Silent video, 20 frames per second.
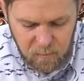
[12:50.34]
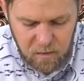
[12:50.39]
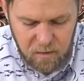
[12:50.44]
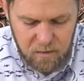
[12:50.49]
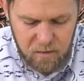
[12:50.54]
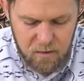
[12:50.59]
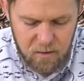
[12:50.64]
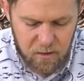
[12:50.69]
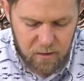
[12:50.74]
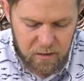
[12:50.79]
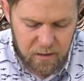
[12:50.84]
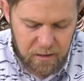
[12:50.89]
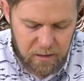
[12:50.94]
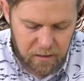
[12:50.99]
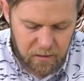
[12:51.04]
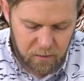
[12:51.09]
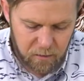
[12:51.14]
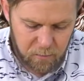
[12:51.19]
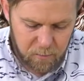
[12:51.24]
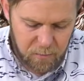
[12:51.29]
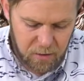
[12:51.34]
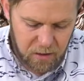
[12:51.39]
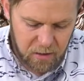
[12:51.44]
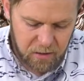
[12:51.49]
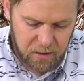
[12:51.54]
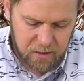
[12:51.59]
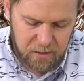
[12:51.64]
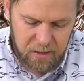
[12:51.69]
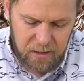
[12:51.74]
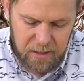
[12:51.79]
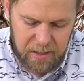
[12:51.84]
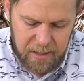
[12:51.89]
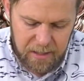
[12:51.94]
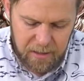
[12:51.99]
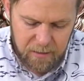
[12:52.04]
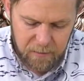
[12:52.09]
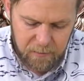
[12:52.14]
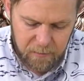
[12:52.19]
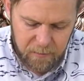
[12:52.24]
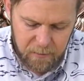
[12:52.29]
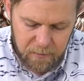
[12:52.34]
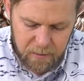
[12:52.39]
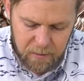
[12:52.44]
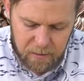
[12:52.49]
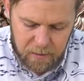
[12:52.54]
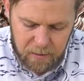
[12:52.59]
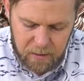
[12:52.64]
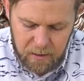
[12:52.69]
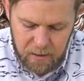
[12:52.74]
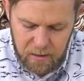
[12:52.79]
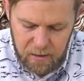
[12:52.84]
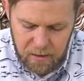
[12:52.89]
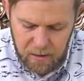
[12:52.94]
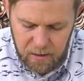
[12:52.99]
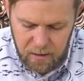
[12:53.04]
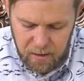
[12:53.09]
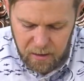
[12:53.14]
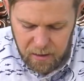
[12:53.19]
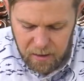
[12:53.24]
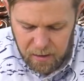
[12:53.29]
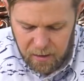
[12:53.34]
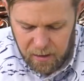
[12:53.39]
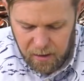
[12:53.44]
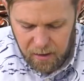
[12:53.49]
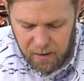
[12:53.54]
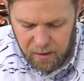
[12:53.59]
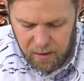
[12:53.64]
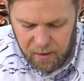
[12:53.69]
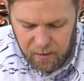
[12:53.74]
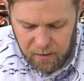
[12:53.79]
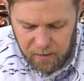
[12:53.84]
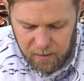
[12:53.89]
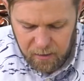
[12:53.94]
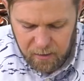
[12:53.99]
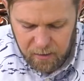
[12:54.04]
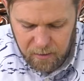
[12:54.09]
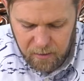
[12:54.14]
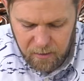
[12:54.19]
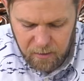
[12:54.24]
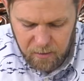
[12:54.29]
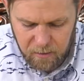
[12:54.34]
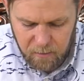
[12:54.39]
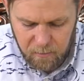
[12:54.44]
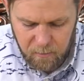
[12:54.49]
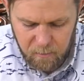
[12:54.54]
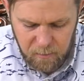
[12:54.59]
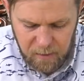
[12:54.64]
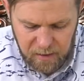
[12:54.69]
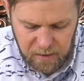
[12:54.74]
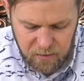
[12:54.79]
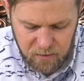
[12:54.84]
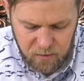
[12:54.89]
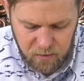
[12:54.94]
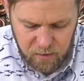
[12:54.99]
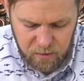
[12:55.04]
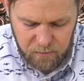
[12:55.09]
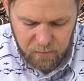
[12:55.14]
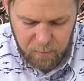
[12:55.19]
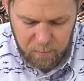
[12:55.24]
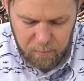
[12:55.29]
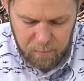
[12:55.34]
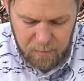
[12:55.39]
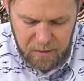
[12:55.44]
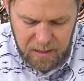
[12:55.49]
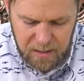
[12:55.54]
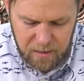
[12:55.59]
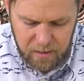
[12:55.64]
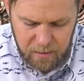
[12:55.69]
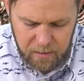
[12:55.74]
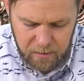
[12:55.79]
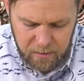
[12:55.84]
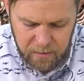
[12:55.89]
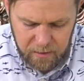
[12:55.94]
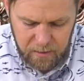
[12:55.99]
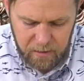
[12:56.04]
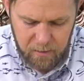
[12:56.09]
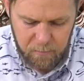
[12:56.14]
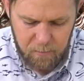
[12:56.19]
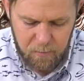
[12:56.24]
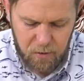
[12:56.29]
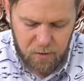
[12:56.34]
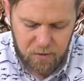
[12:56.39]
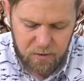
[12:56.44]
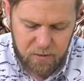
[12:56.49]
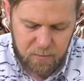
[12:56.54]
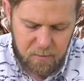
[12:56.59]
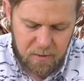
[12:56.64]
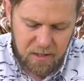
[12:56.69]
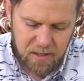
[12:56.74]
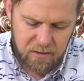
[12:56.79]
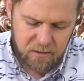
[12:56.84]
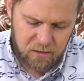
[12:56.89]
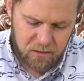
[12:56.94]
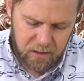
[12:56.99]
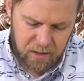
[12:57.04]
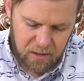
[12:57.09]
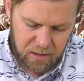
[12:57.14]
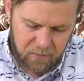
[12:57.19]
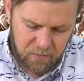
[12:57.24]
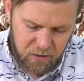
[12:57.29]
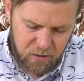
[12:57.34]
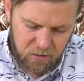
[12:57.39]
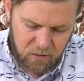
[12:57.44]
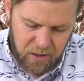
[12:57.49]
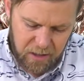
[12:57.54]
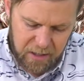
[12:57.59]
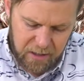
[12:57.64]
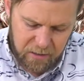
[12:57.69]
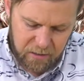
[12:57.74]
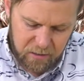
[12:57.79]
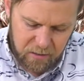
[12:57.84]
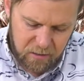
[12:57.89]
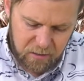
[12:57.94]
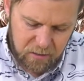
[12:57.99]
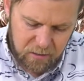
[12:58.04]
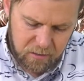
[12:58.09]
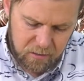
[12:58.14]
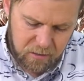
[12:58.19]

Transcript: So I'll take a little ball of clay and make sort of a beak, like a bird's beak, so kind of a triangle.